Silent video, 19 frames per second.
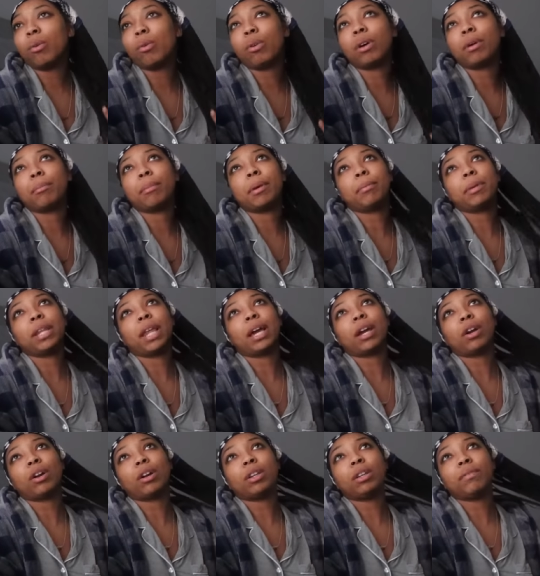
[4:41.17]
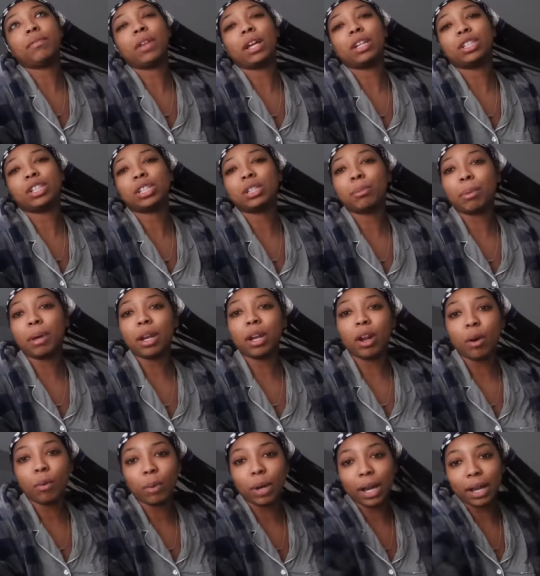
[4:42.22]
or maybe like early flight, just depending
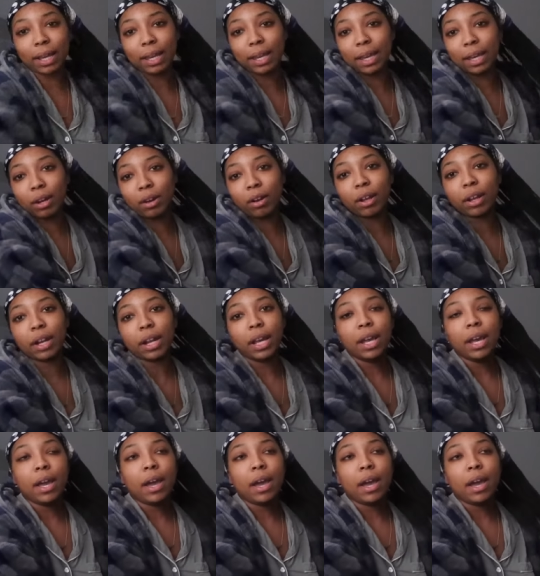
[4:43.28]
on what I can get on.